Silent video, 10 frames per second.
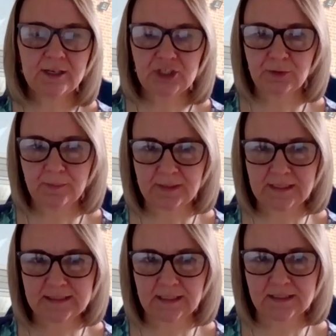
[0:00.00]
issuing
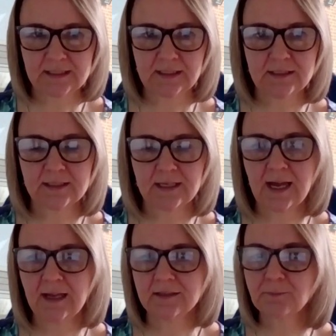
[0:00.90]
P60s
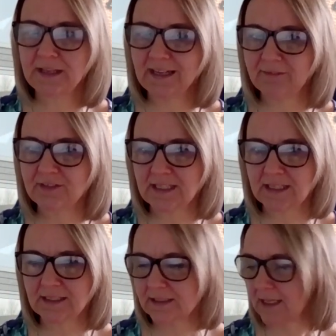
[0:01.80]
and
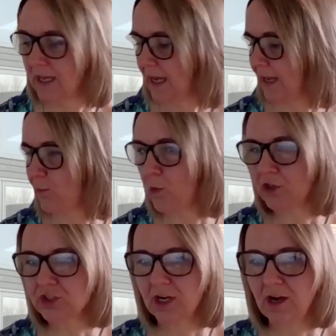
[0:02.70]
P11Ds. And
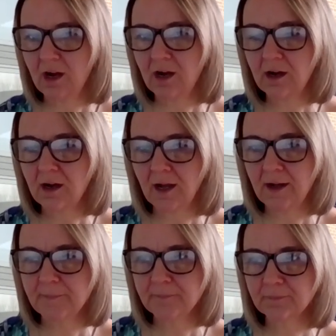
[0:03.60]
watch our
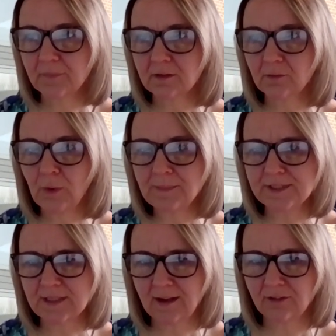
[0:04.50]

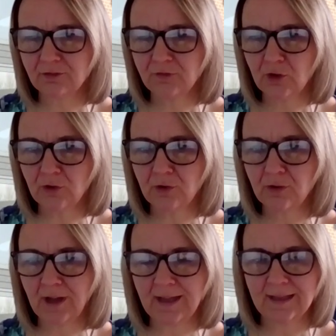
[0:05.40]
website
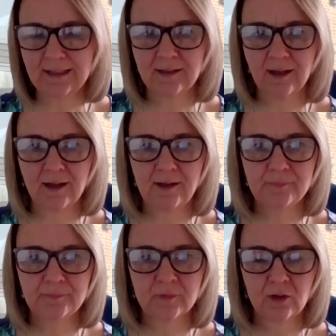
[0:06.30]
for a
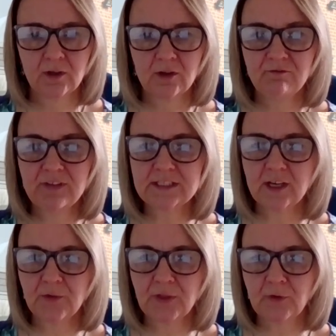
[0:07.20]

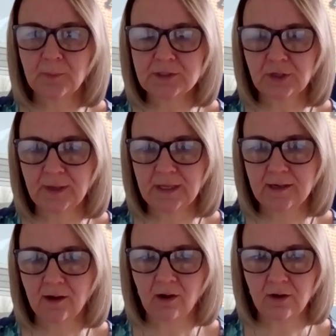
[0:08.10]
video that we'll be
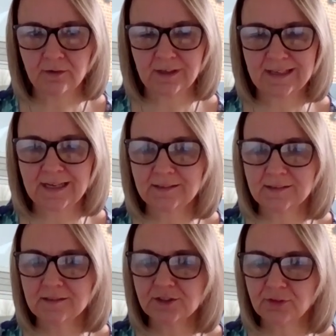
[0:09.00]
doing on
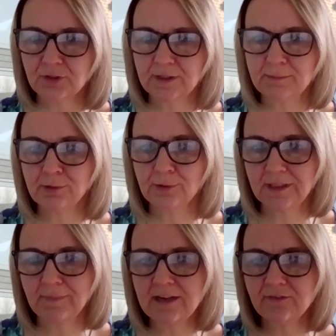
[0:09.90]
guidance for
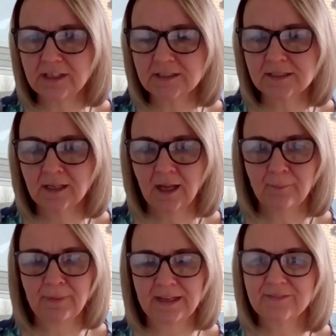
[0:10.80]
employee benefits,
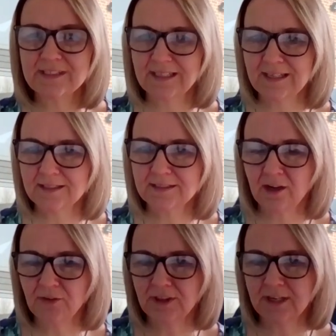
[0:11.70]
P11Ds,
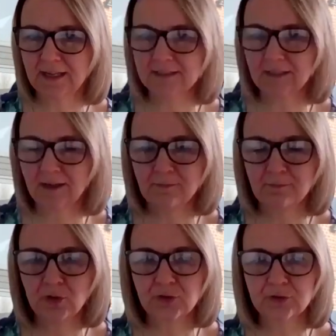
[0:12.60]
over the next
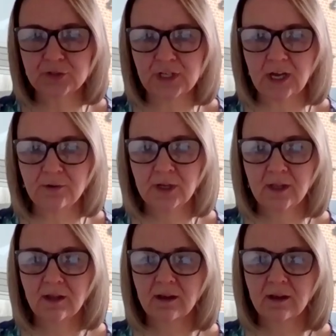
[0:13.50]
month or so.